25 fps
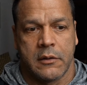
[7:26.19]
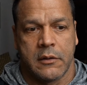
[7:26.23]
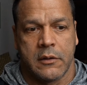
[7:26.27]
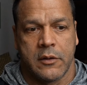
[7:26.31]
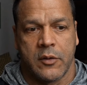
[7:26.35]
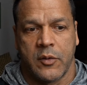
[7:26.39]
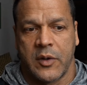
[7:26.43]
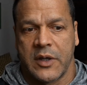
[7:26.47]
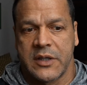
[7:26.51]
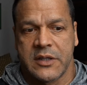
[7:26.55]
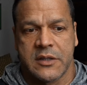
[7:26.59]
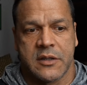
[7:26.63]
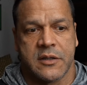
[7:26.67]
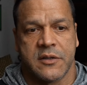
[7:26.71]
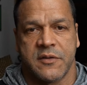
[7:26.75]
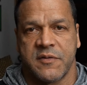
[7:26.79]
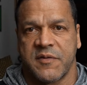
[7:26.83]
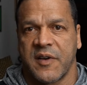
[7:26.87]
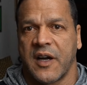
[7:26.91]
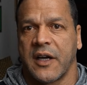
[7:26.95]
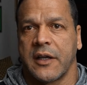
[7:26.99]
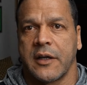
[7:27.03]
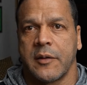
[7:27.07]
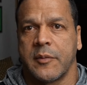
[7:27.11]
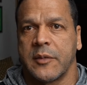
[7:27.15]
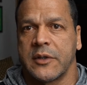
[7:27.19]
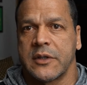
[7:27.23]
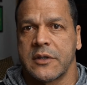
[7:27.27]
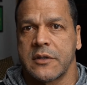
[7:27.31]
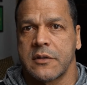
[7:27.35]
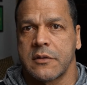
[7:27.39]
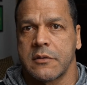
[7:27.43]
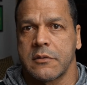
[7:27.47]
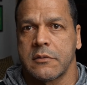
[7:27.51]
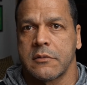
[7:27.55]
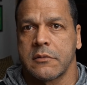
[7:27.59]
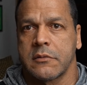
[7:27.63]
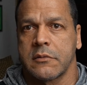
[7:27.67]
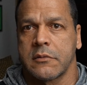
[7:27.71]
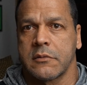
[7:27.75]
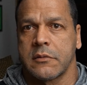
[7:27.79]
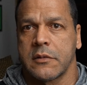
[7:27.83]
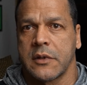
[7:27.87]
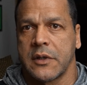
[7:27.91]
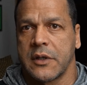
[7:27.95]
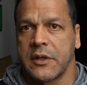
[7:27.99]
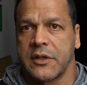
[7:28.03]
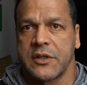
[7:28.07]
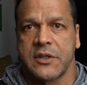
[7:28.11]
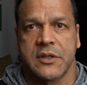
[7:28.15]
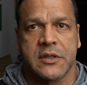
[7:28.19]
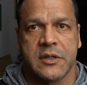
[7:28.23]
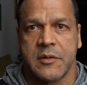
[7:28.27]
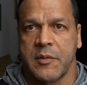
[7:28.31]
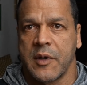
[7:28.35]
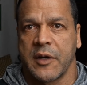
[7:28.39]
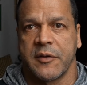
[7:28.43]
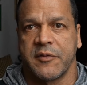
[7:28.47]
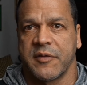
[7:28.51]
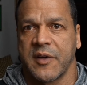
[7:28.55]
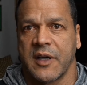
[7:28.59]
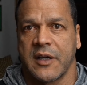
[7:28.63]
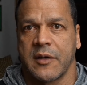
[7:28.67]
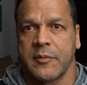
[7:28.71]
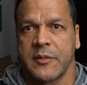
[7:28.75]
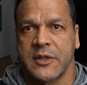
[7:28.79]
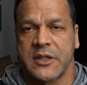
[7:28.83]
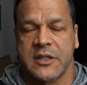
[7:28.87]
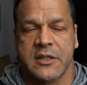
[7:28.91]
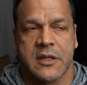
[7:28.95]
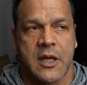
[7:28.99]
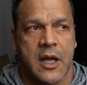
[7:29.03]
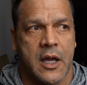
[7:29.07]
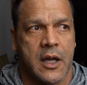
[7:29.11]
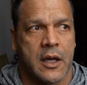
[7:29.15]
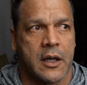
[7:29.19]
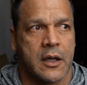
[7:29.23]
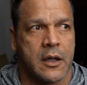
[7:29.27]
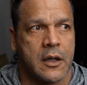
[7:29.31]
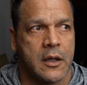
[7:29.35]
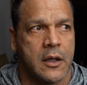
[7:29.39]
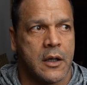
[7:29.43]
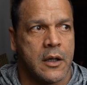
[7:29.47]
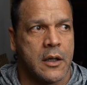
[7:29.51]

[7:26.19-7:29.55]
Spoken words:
The rest is vitamins. And you see my vitamin stack.